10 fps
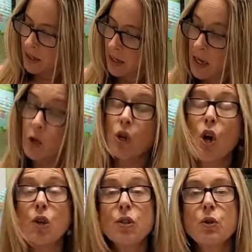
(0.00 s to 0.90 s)
You can
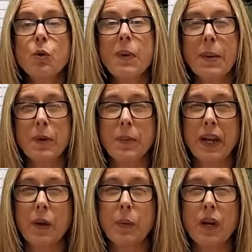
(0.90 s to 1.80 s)
also do peppermint.
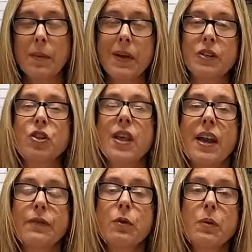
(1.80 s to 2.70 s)
I wanted to mention that.
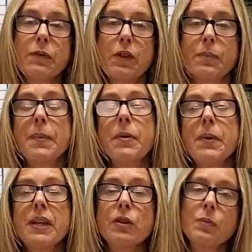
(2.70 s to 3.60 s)
If you prefer
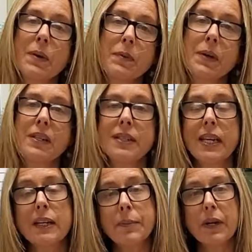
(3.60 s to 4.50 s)
peppermint, do peppermint instead
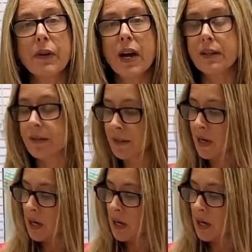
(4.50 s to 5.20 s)
of lemongrass.